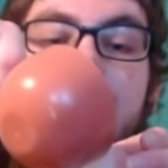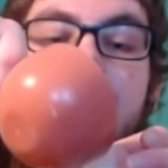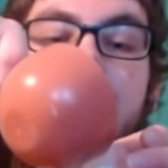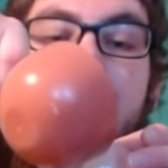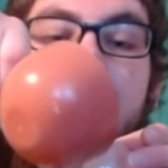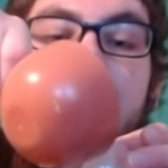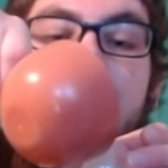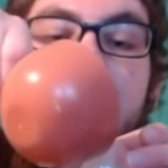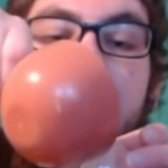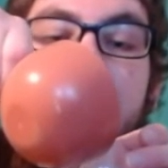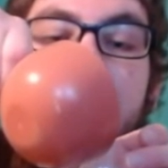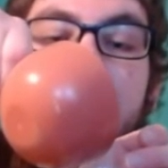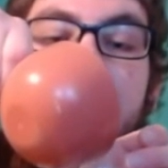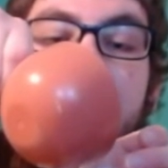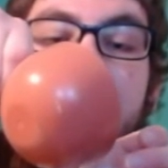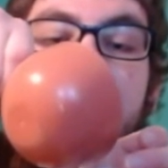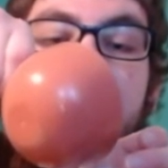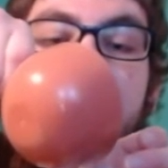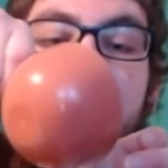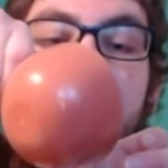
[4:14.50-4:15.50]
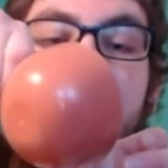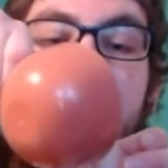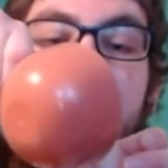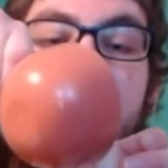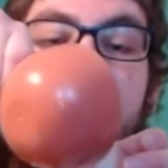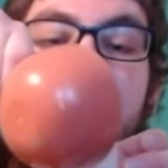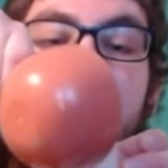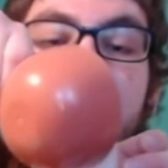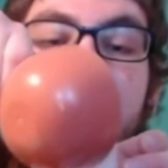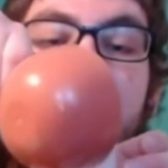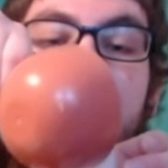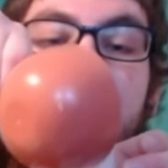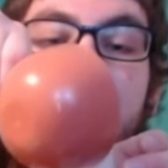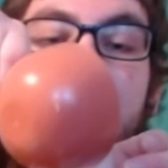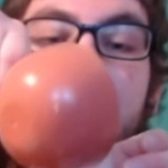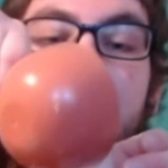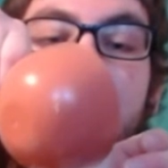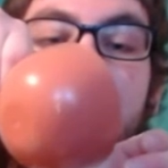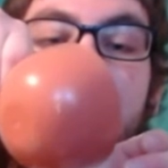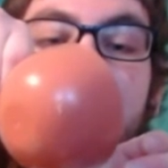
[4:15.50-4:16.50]

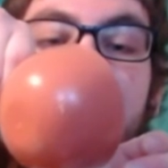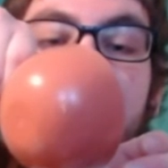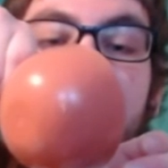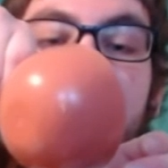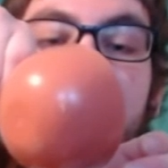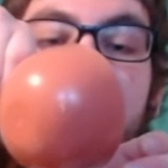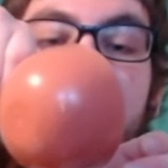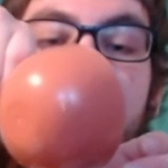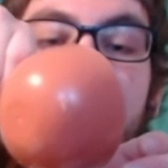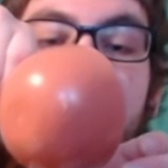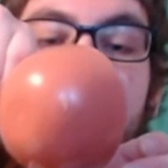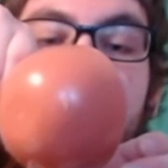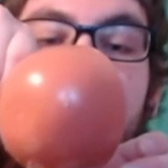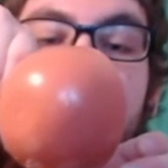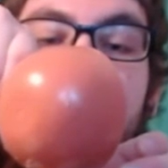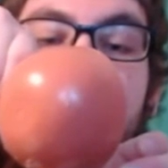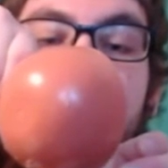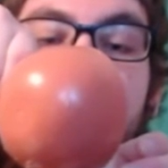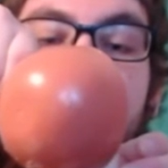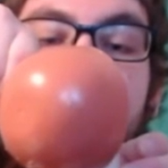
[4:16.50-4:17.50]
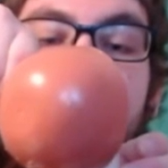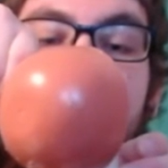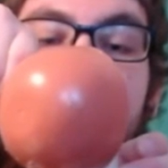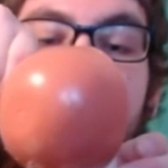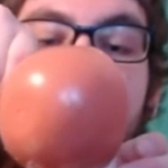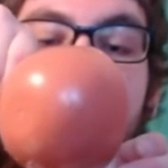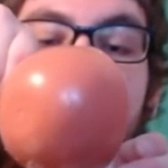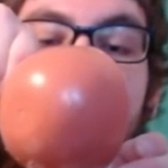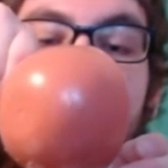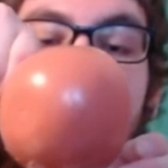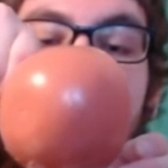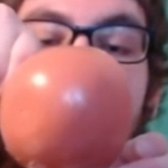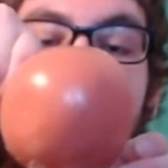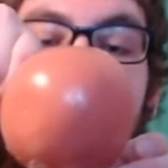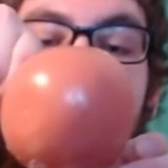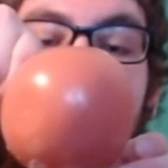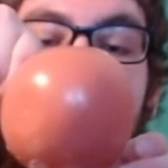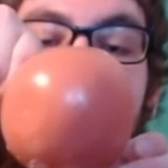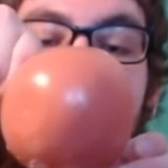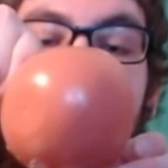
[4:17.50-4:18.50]

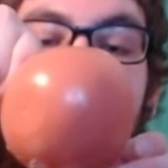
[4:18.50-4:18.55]
[no speech]